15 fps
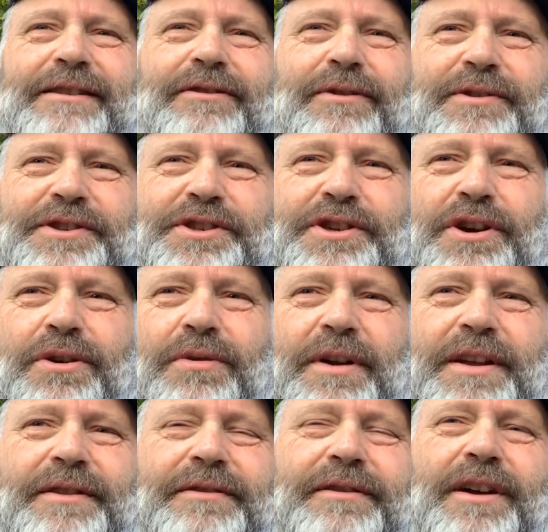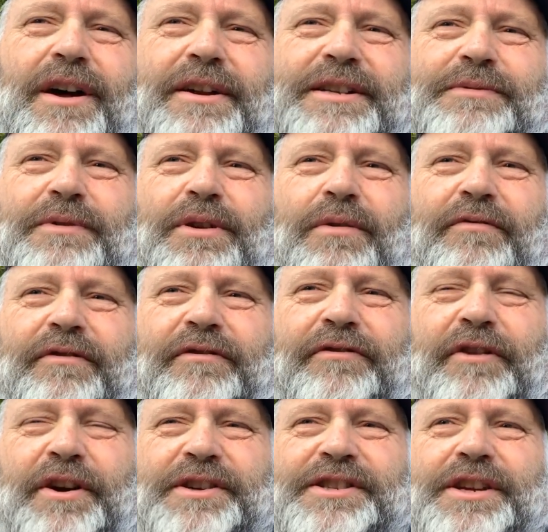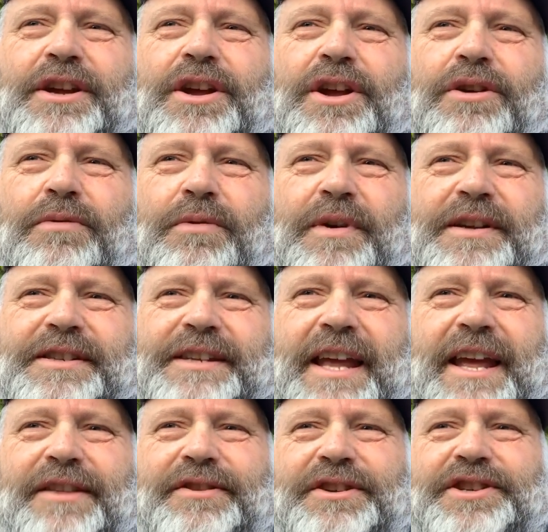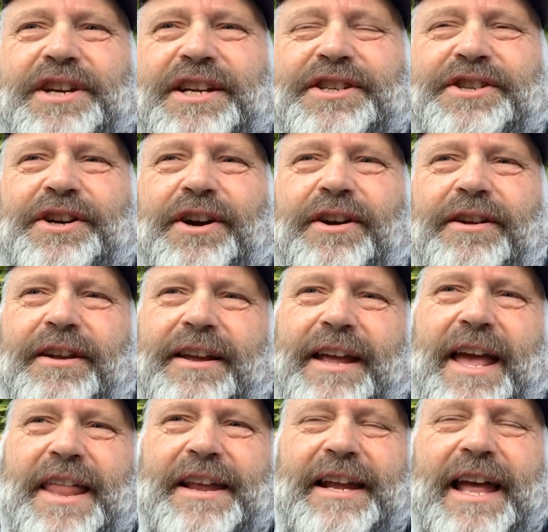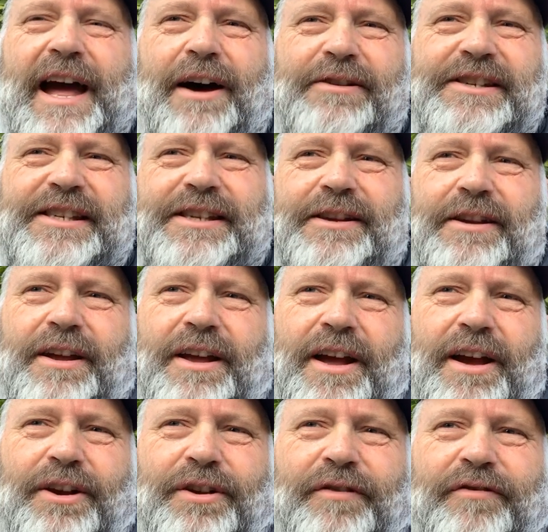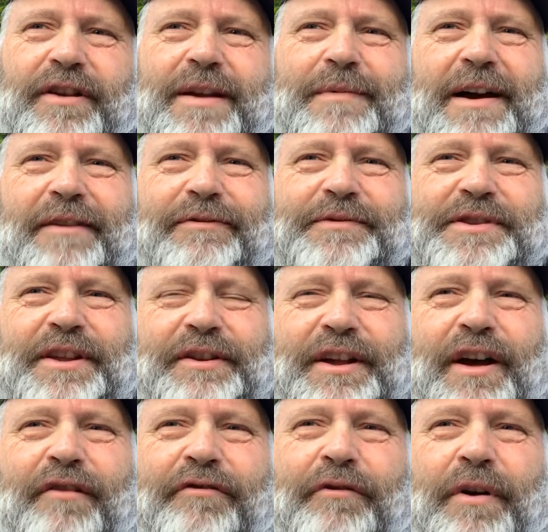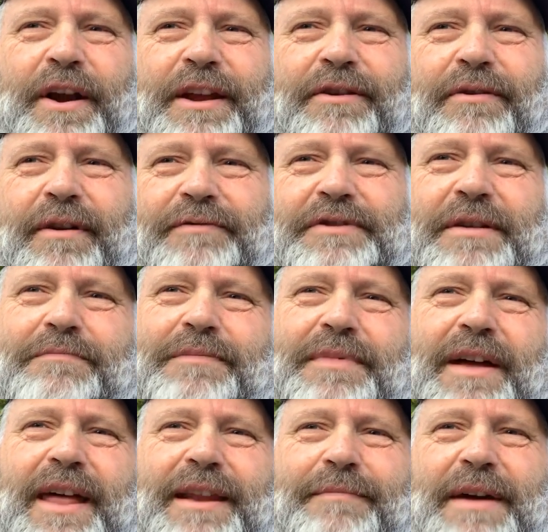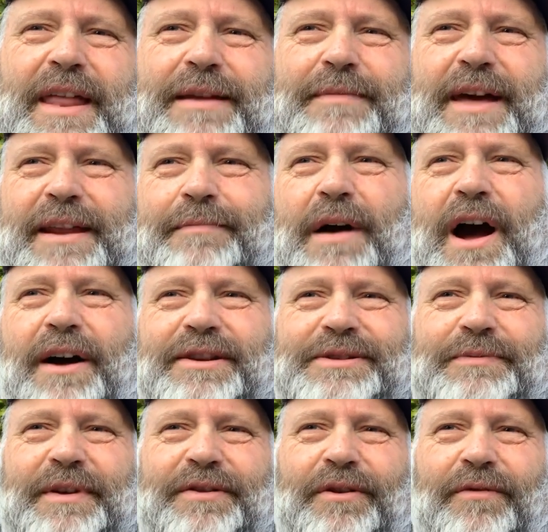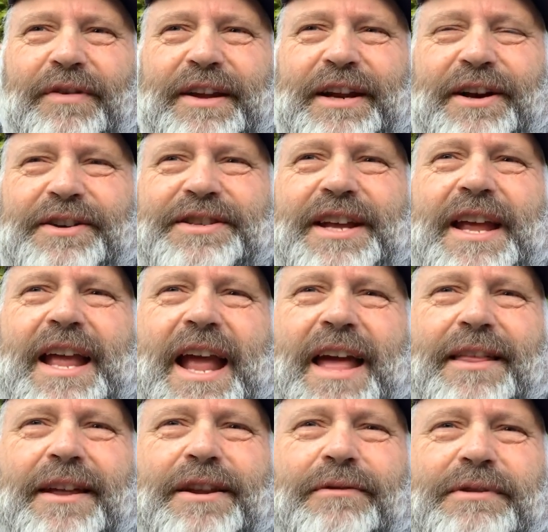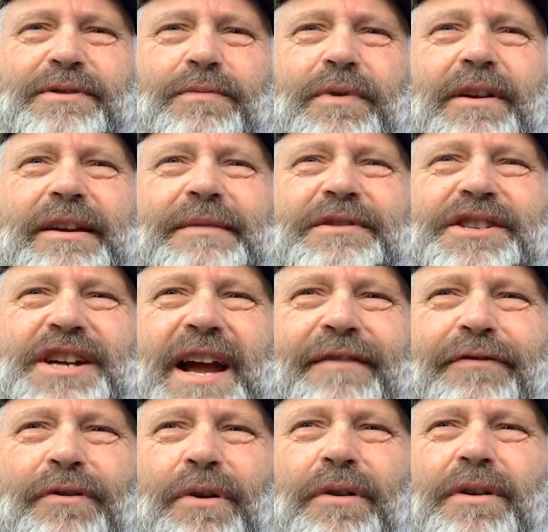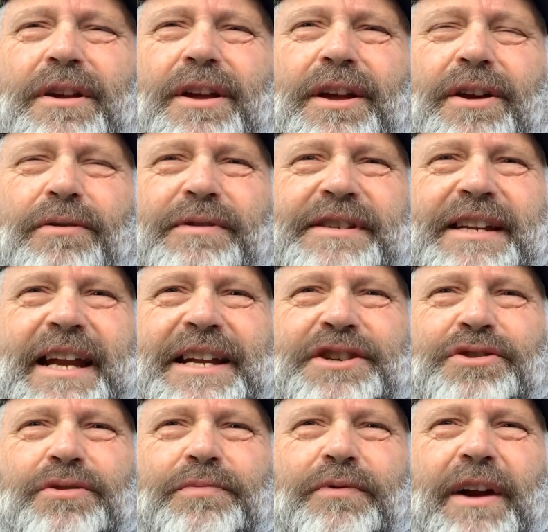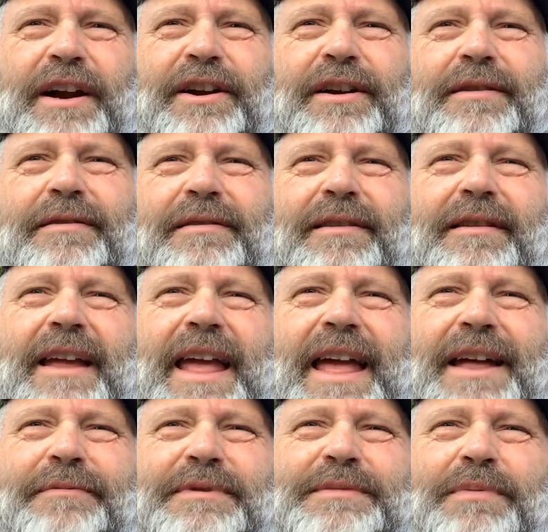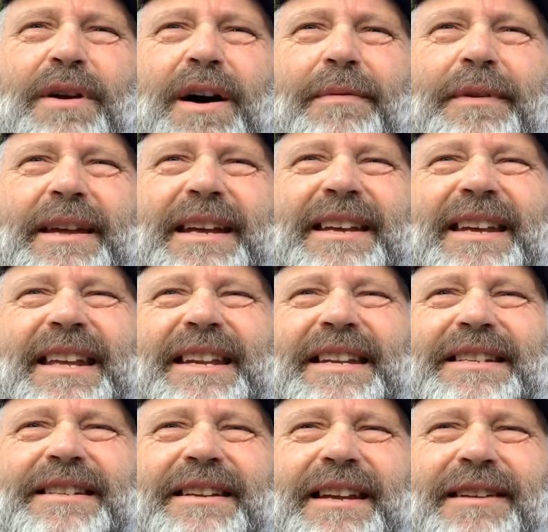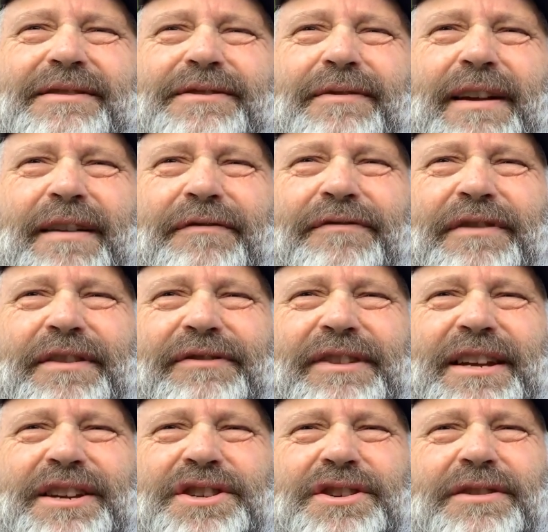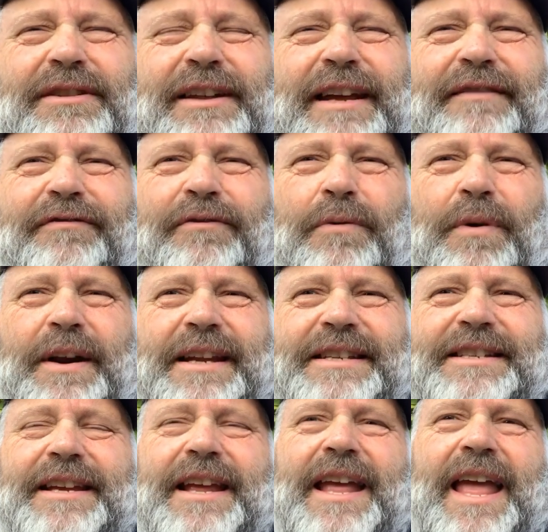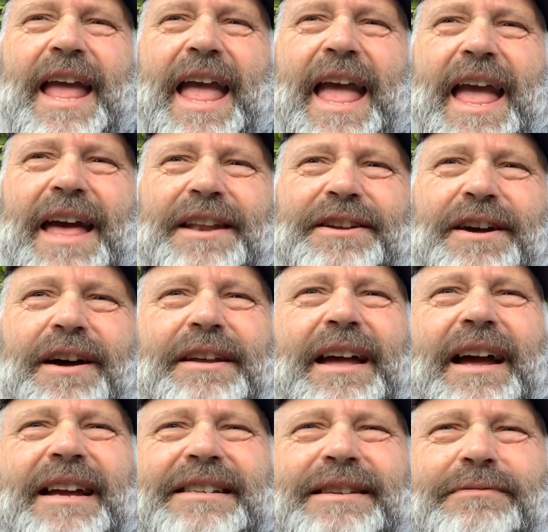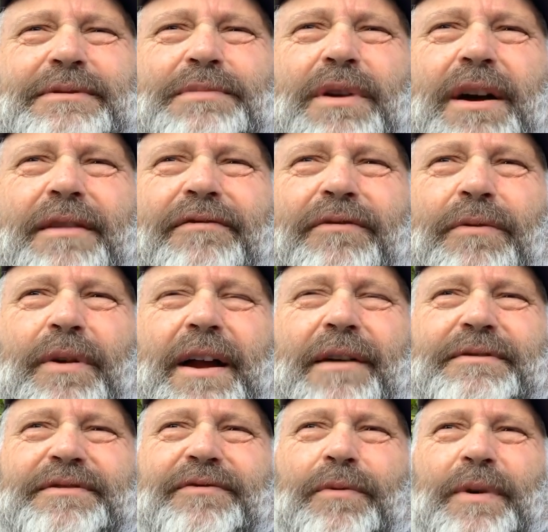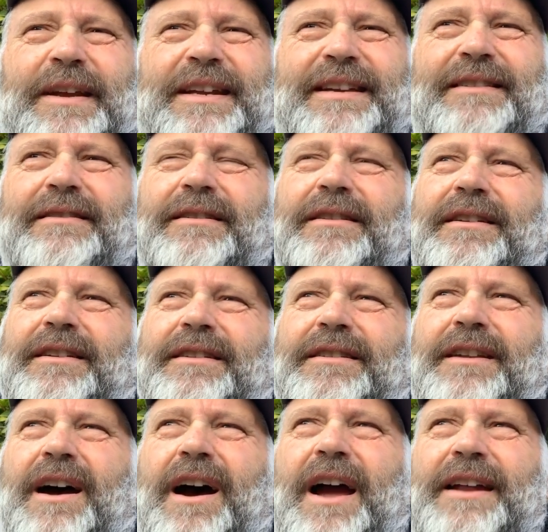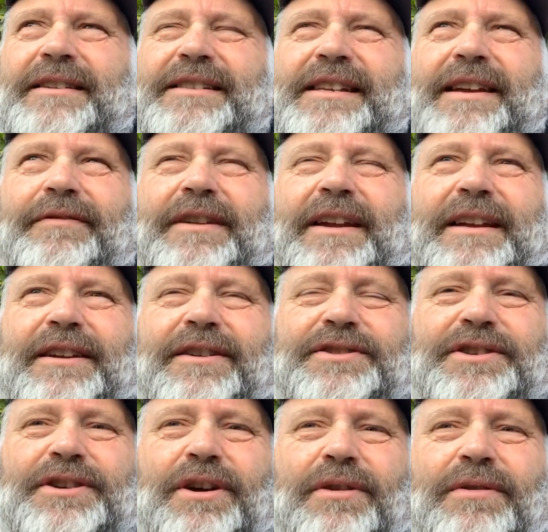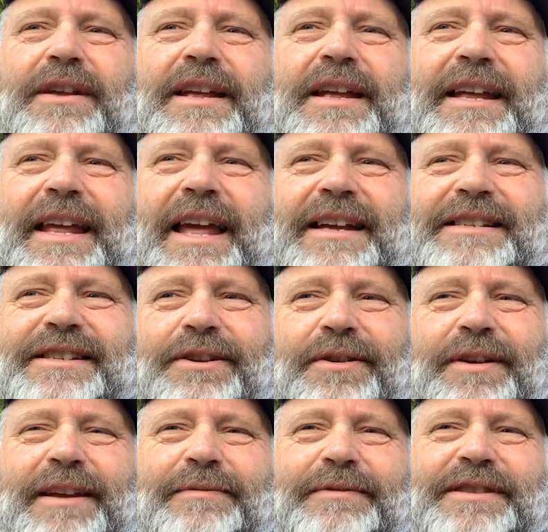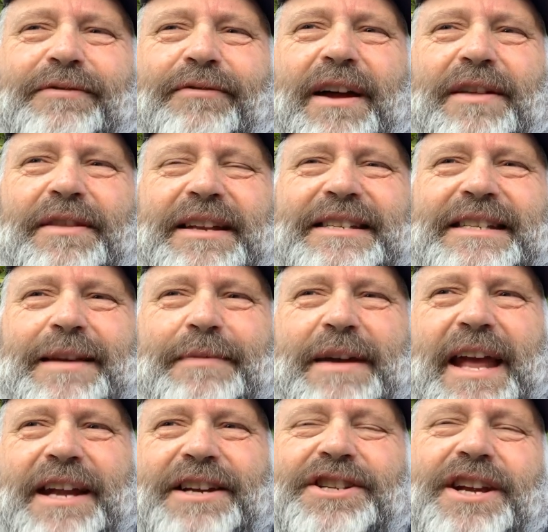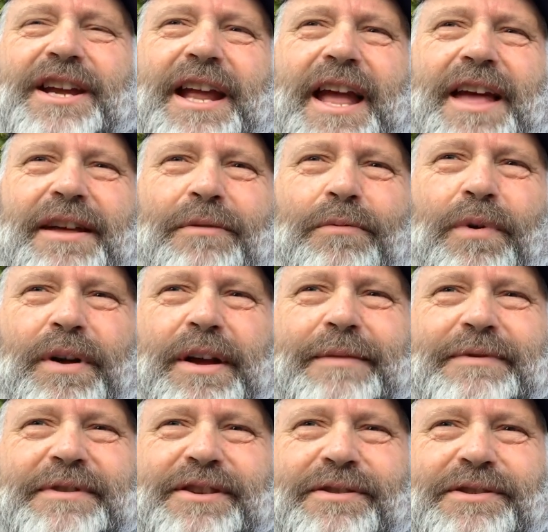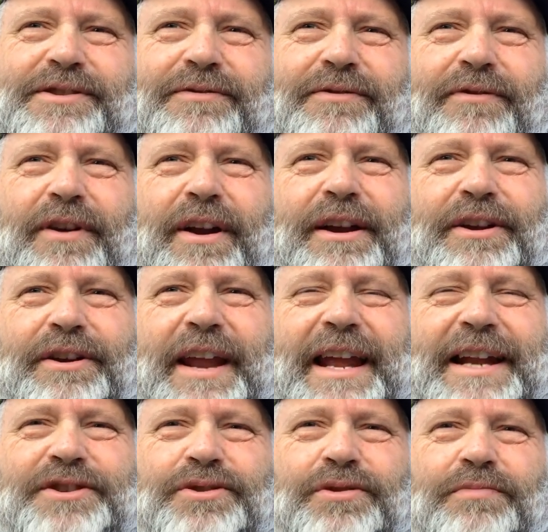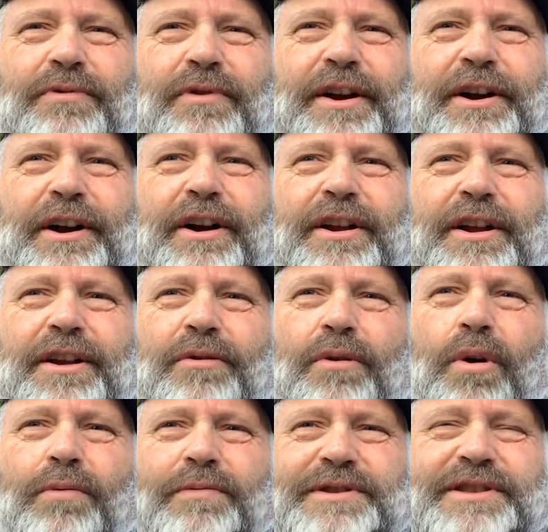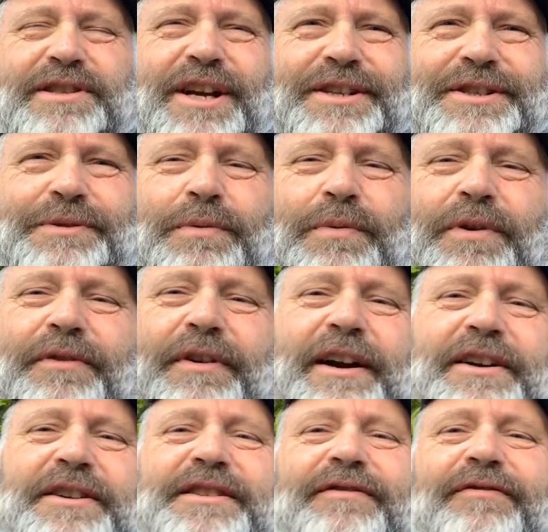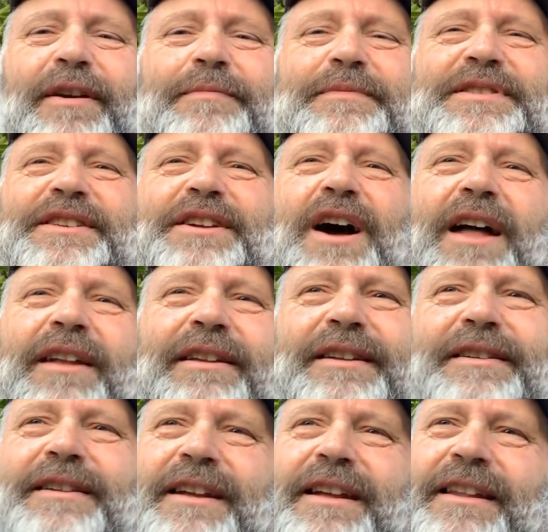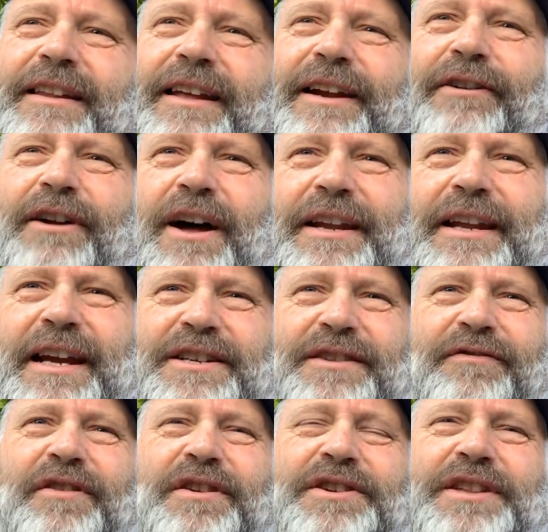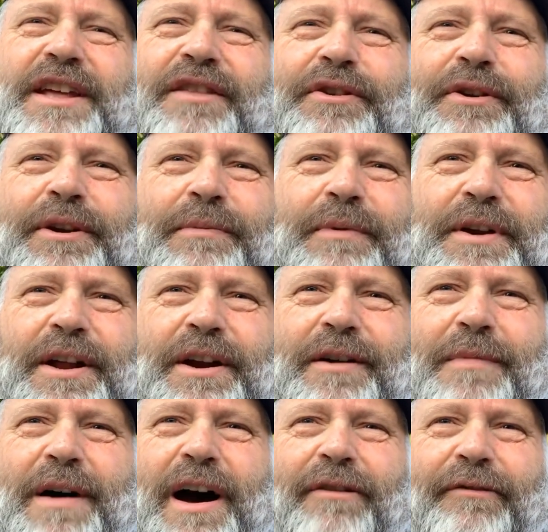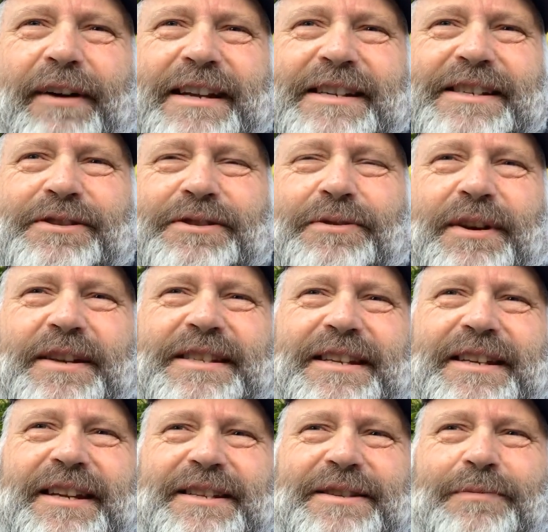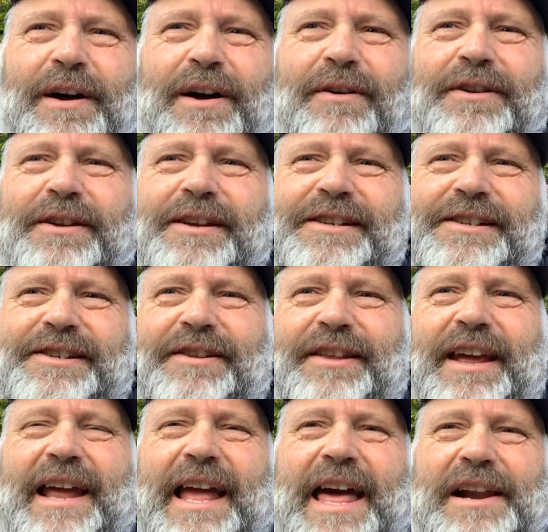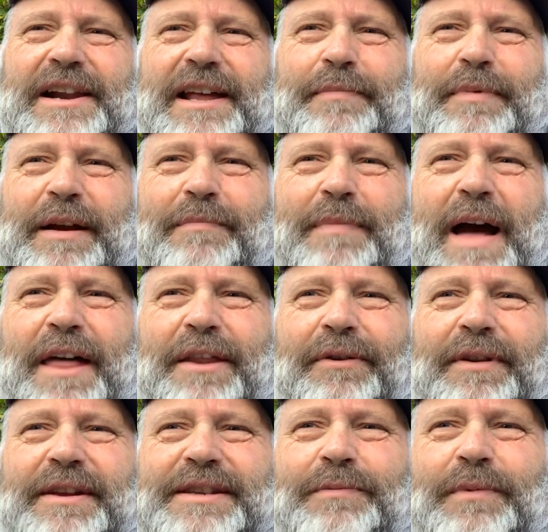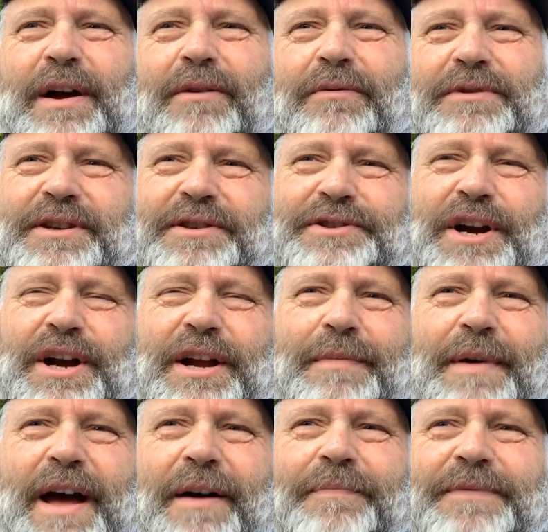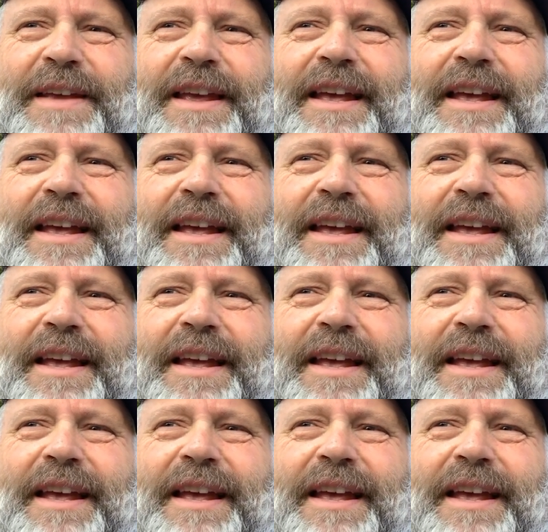Of course, Joe and Yiannis were going for first, was Ed the Jester Eddinghaus, a good friend of mine from Southern California who I've done many, many, many miles with over the years. And then there was William Scheifele, who was an age group record, and Ed was probably in his, he was around 50-ish or late 40s, and yeah, I guess he was probably I was 49, 7, 8 years ago. Yeah, so he was around that same age. And then William is also a very good age group runner, owns tons of world records from Scotland. Later on, he actually finished that 3,100-mile race in New York City as well. So they had an epic battle as well, which I'll talk about.